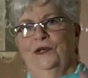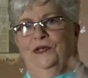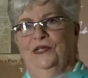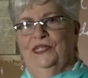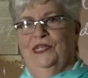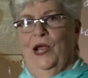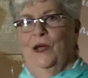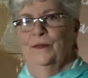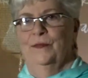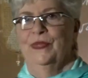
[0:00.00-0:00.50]
or
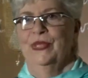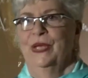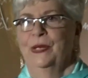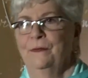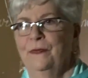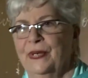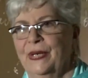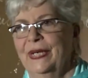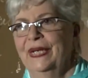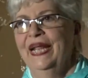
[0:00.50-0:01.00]
something,
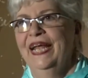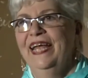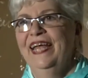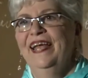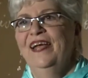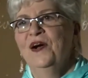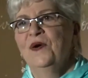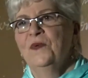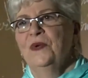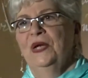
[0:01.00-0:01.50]
but
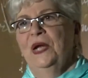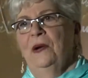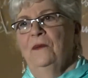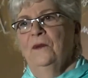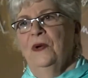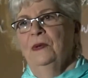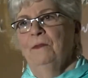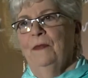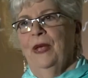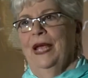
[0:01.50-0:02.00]
when I
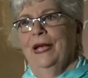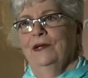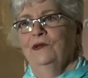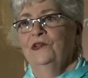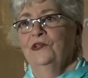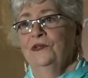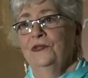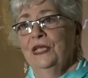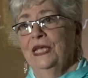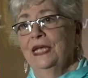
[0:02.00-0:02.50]
went back
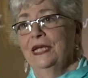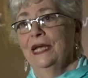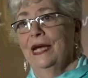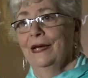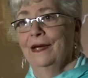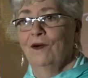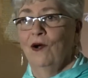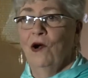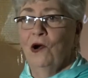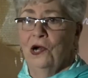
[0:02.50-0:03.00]
to the
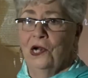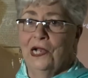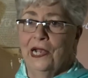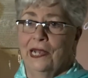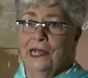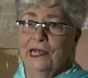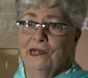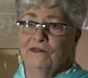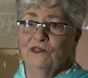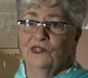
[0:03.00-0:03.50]
uh,
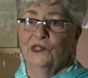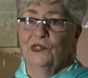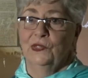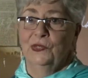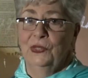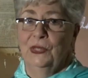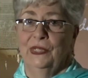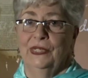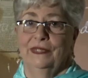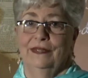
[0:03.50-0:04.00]
archives to
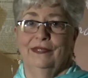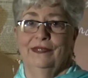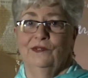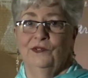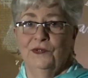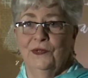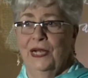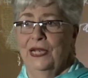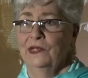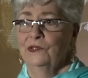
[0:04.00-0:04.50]
look at the
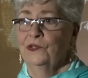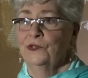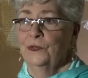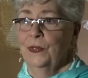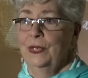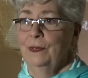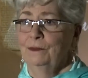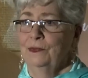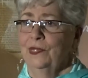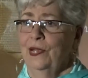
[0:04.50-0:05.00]

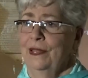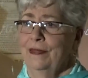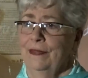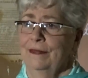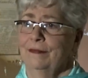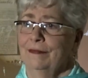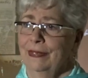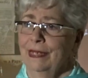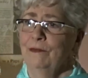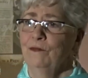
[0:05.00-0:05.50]
transcripts, I,
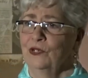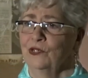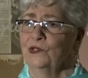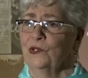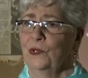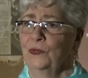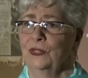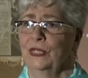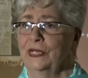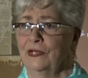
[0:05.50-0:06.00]
it was
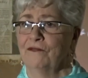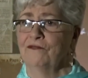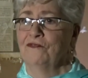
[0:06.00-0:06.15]
only a